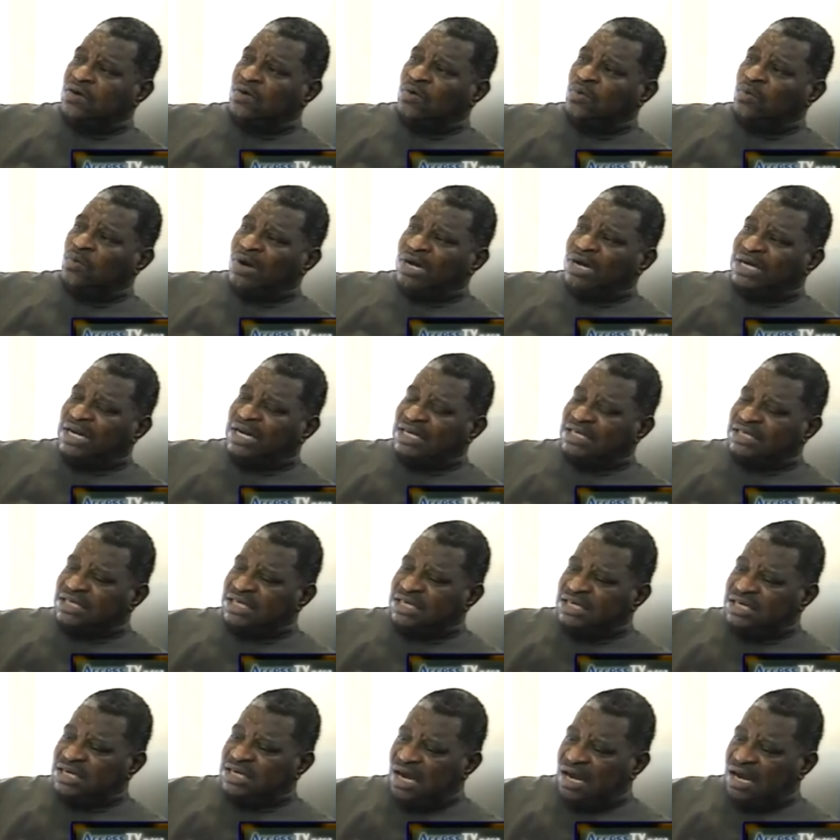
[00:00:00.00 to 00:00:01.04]
what has he
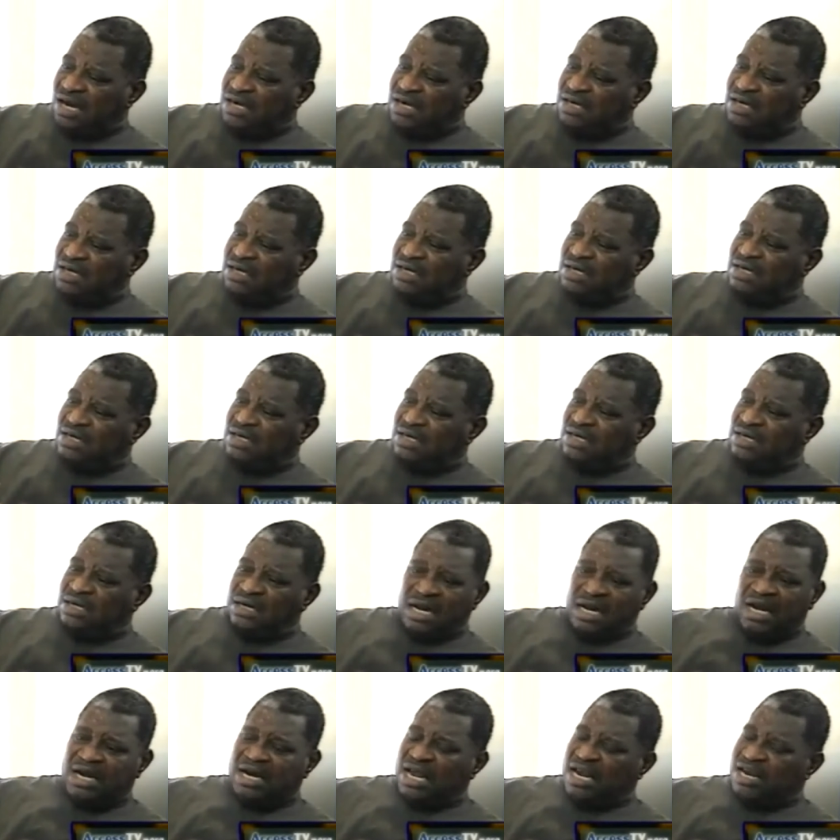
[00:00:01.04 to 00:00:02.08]
done?
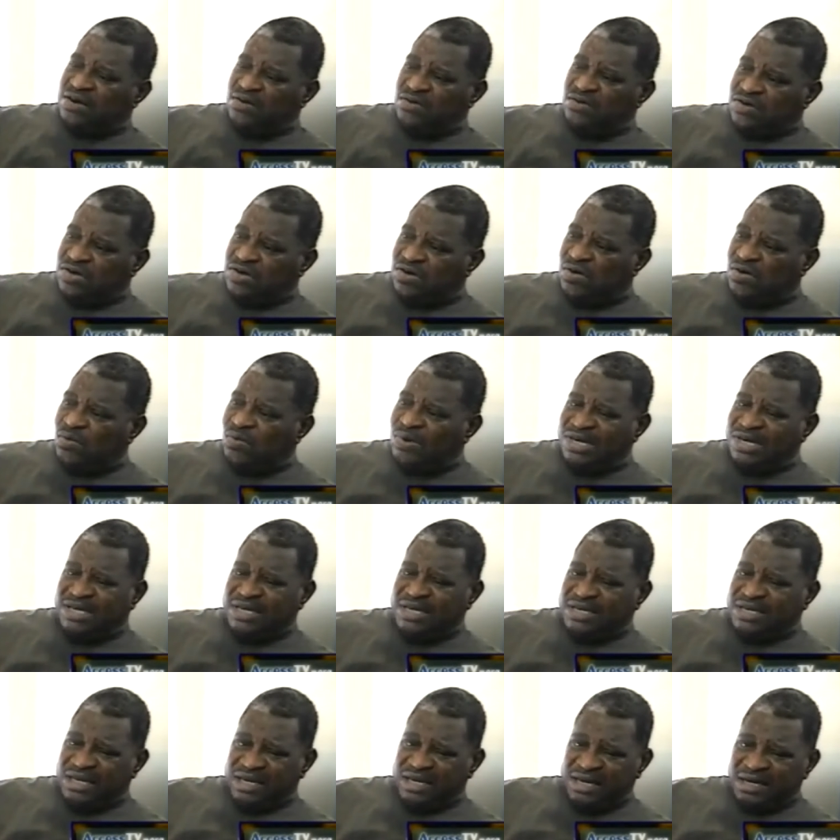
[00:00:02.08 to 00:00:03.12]
And I don't know what he
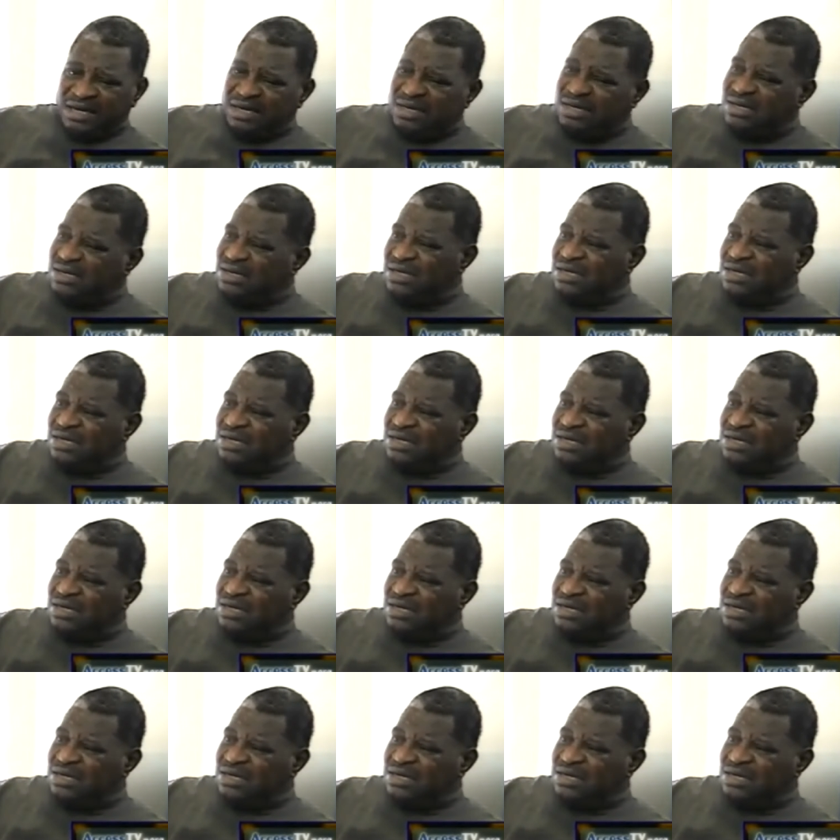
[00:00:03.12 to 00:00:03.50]
did